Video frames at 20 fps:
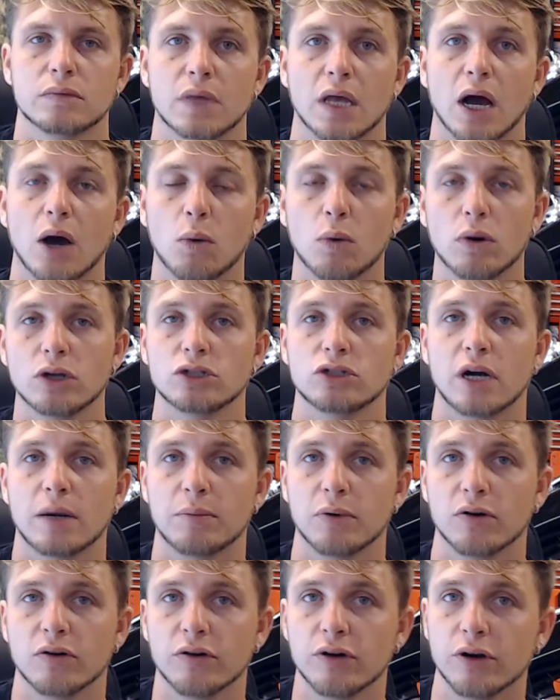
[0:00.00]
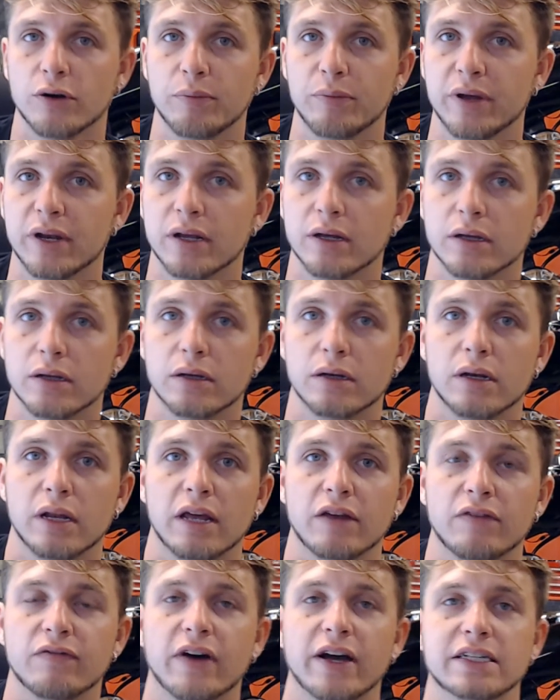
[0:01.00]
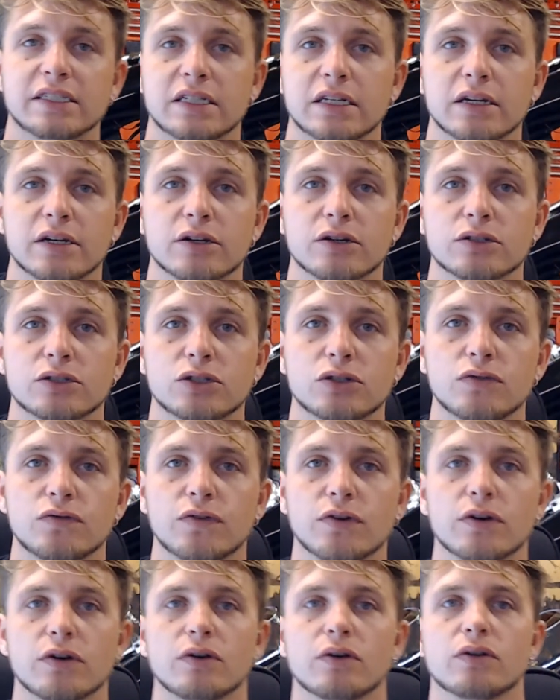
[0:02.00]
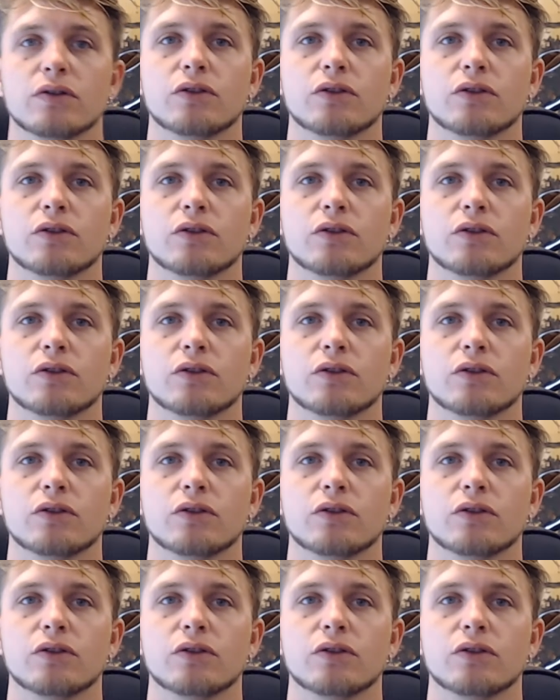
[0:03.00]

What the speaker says: I want to drop a little bit of advice in here too for